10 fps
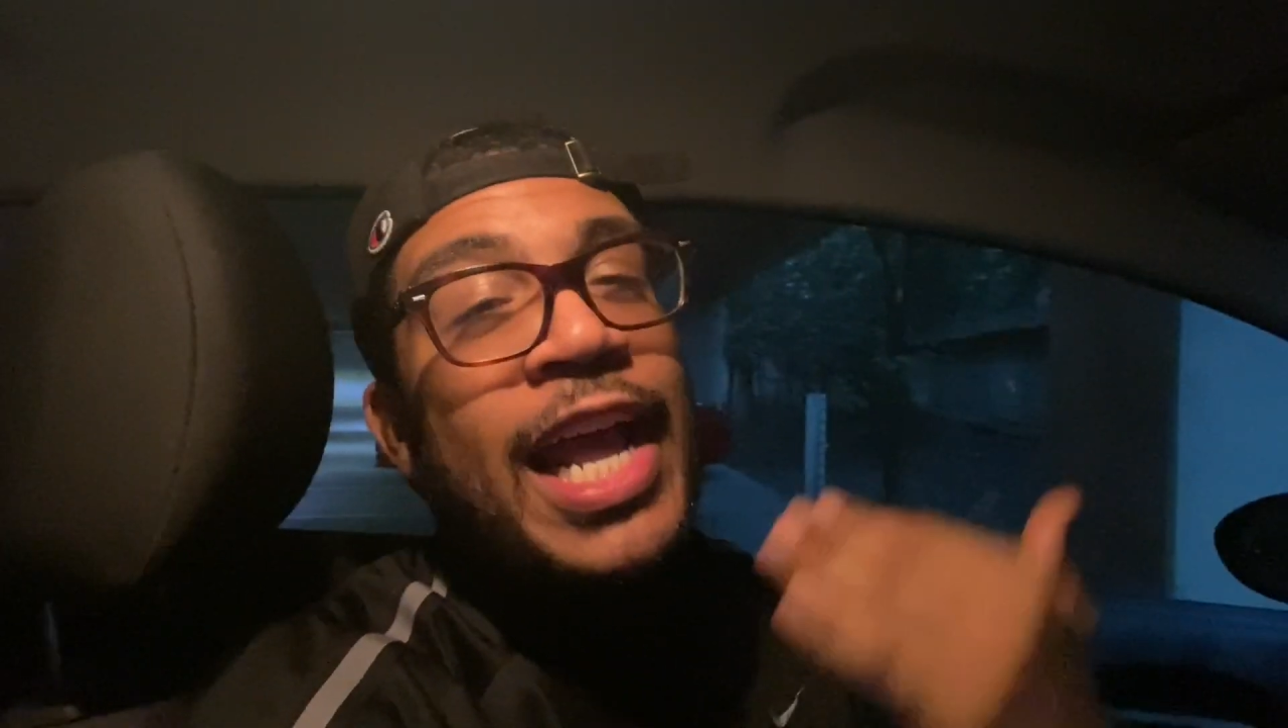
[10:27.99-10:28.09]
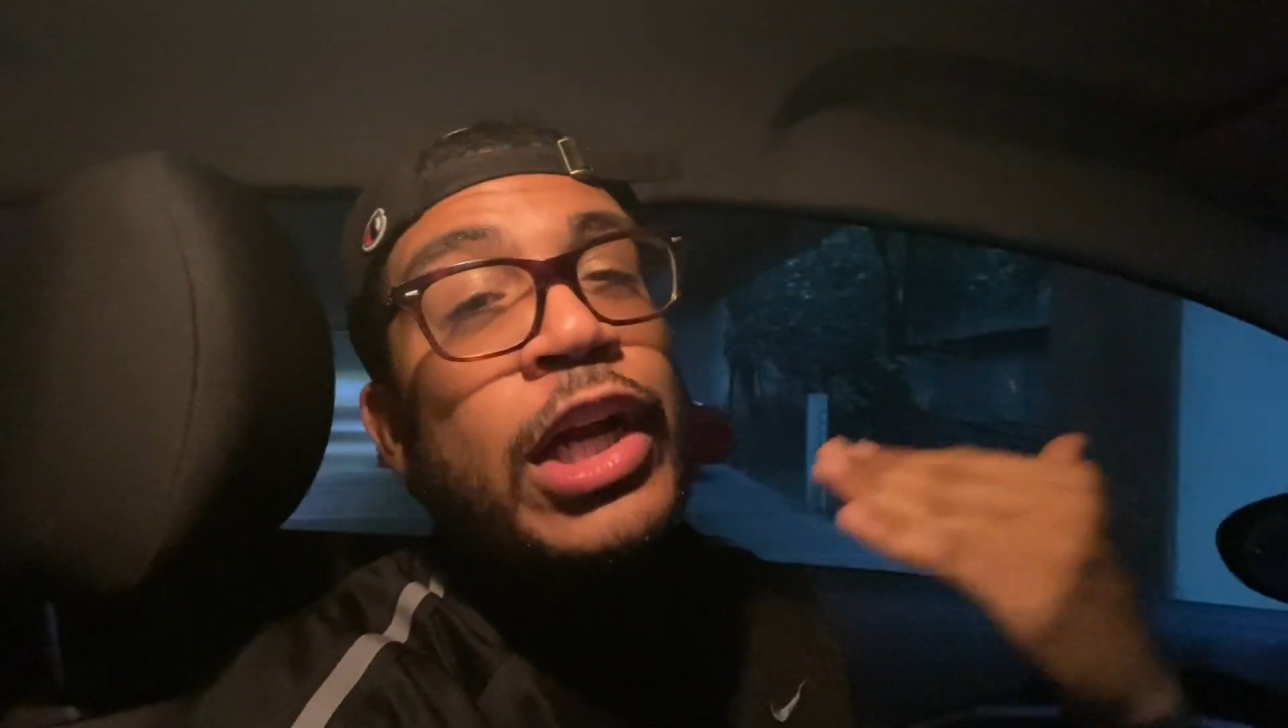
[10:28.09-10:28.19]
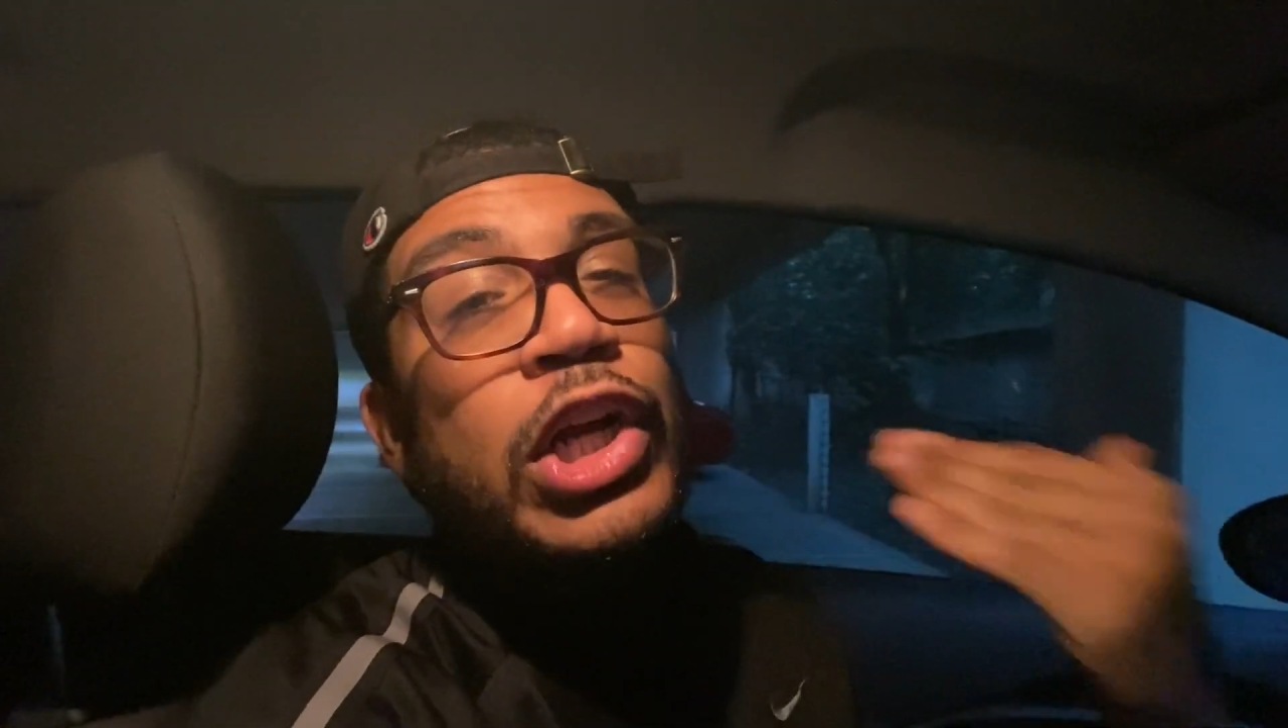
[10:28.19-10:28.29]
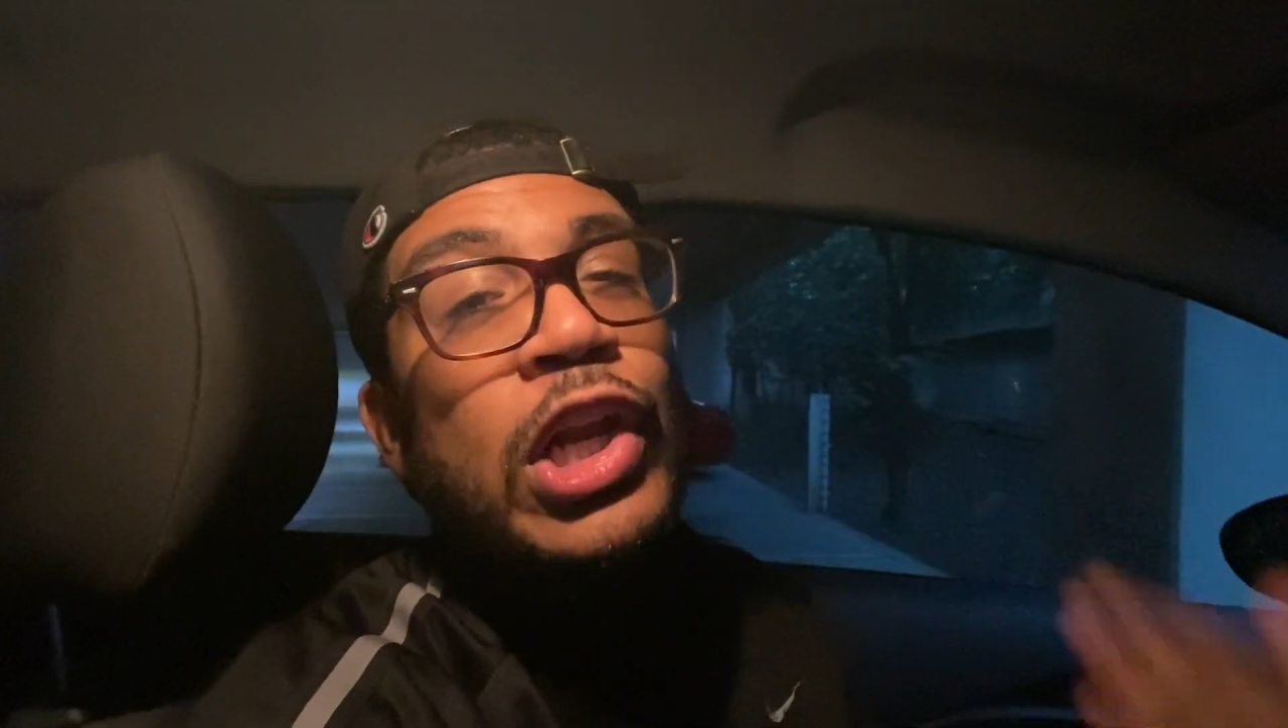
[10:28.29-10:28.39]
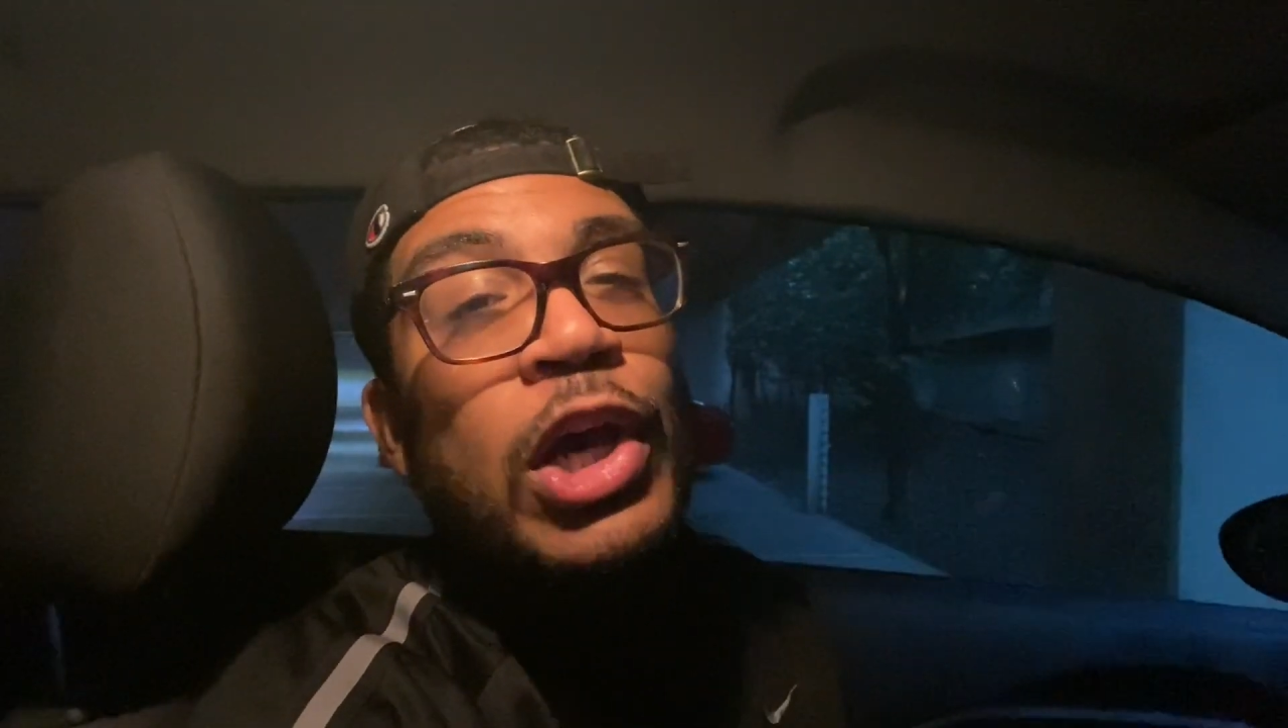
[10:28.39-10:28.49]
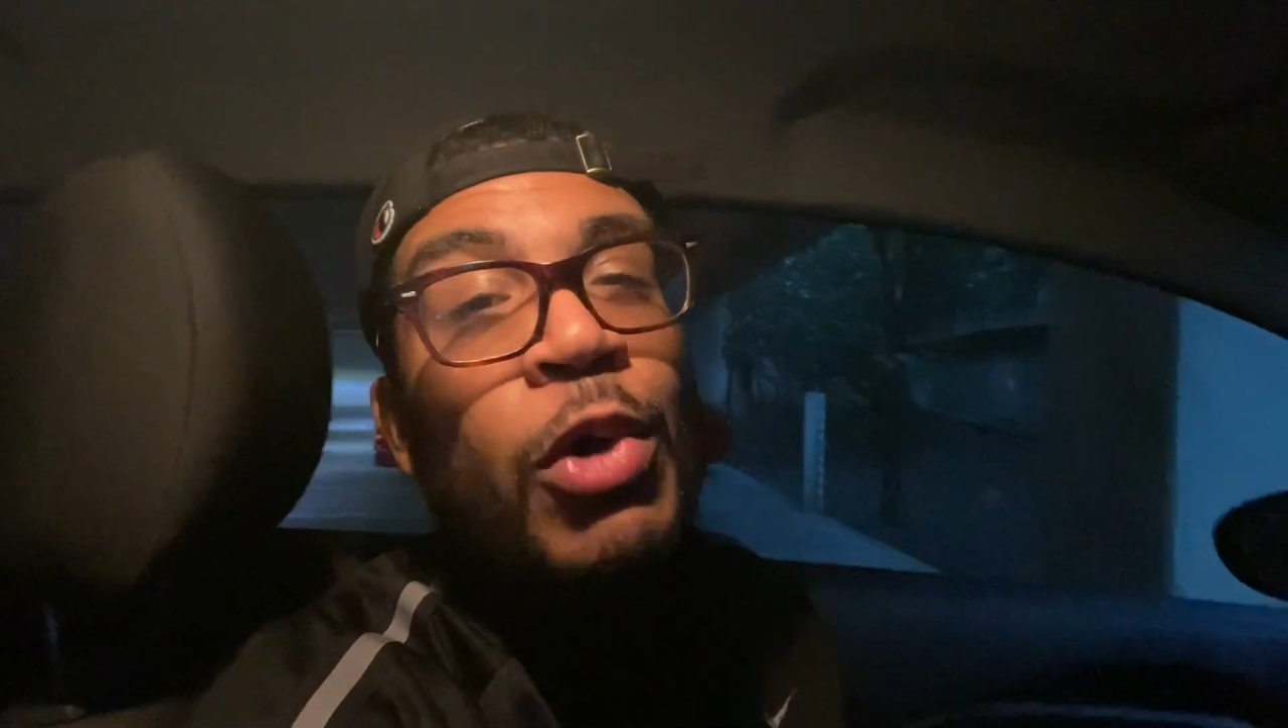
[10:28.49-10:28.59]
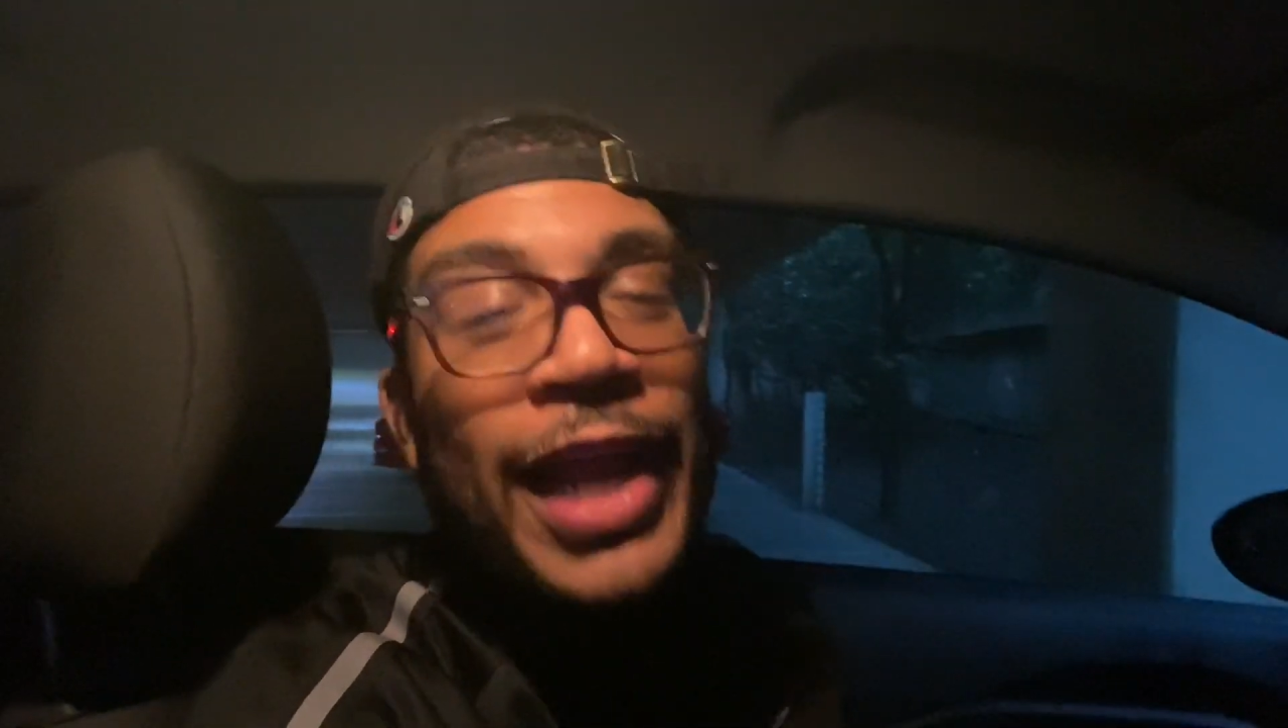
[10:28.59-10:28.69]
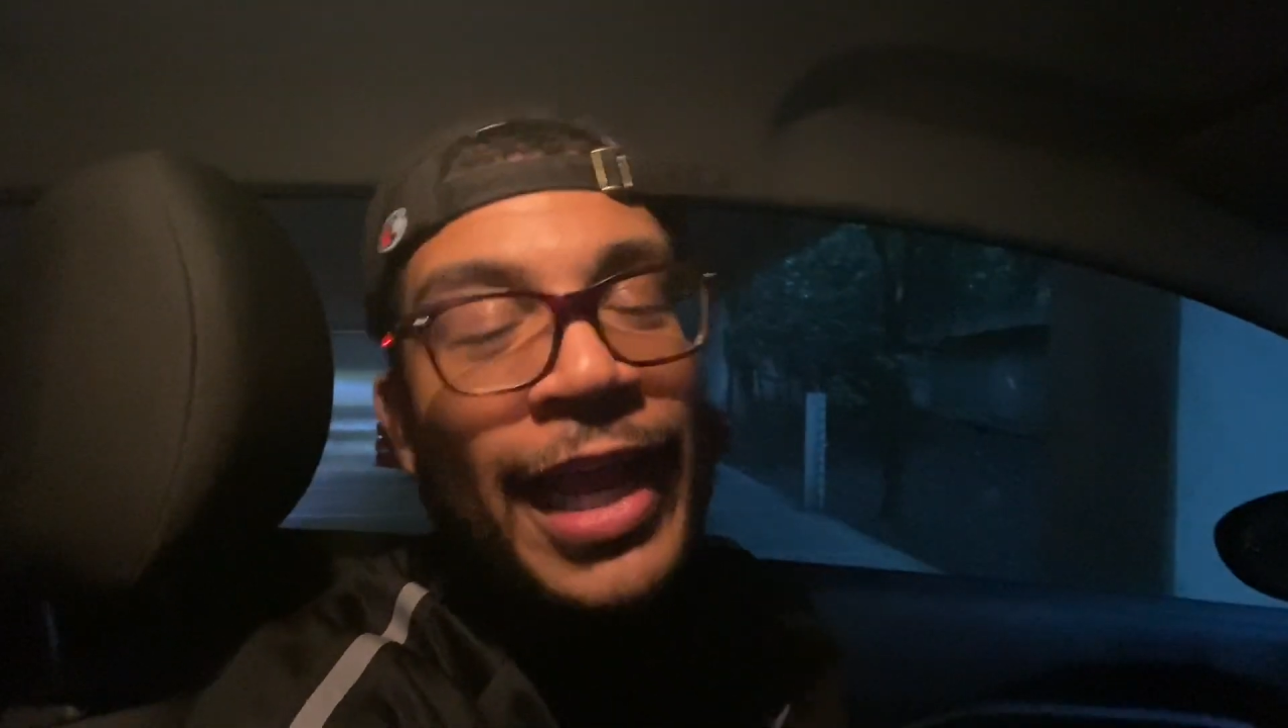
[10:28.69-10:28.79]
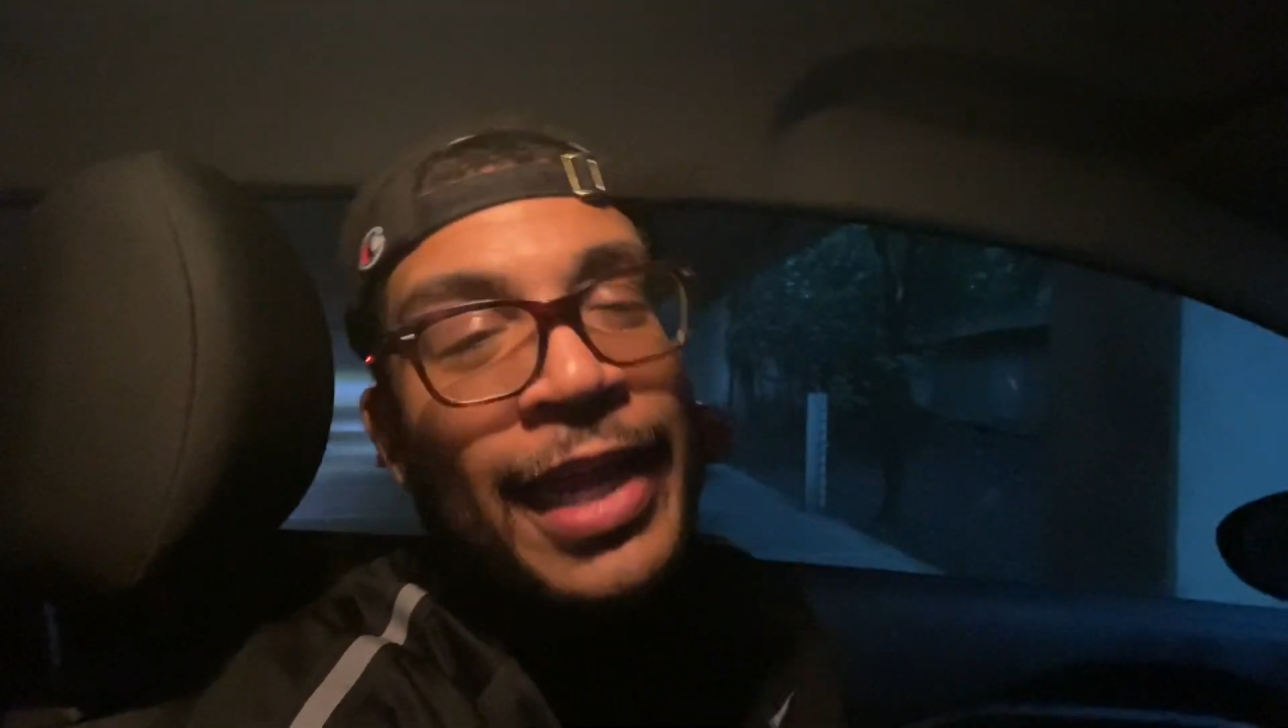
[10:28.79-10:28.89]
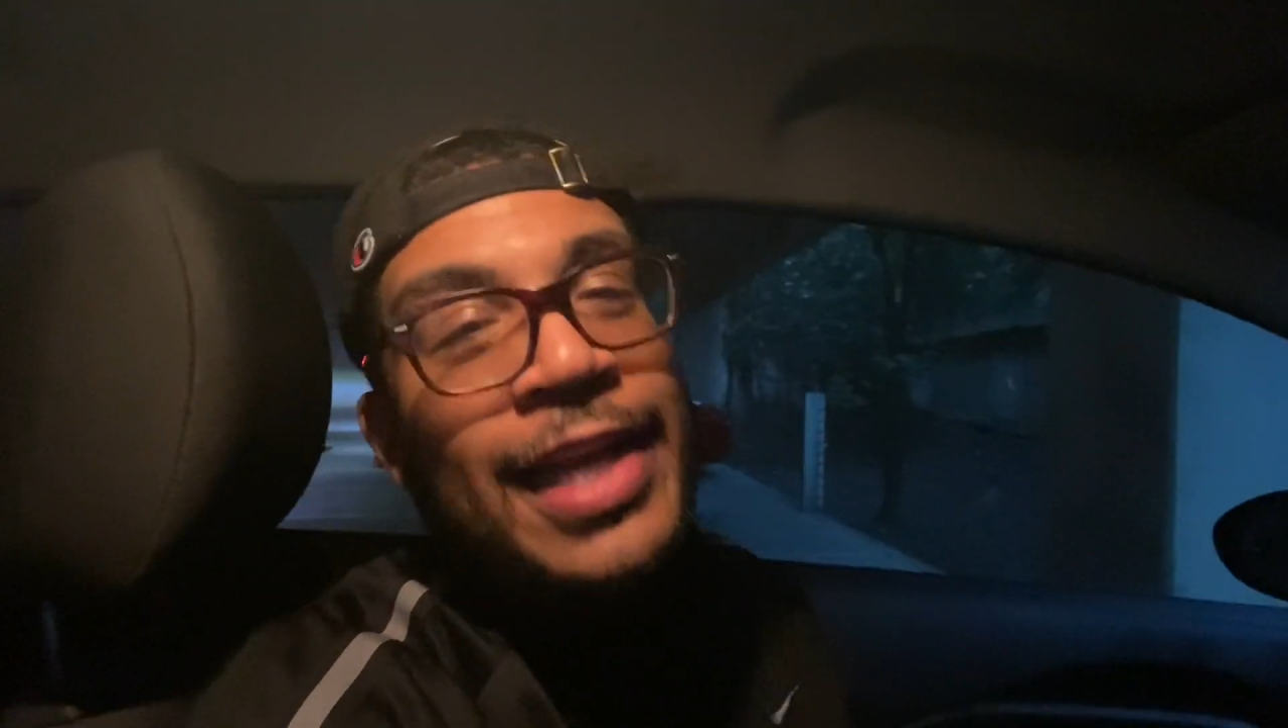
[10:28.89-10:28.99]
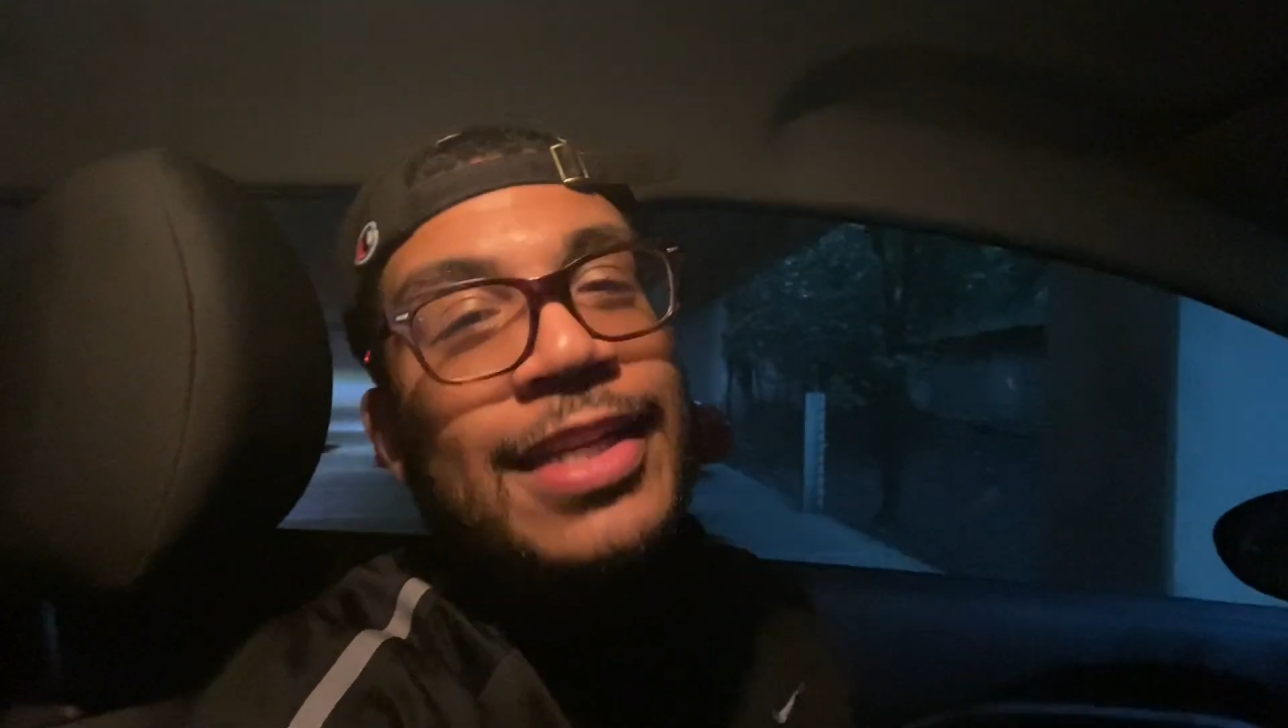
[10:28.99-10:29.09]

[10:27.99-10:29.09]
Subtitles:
including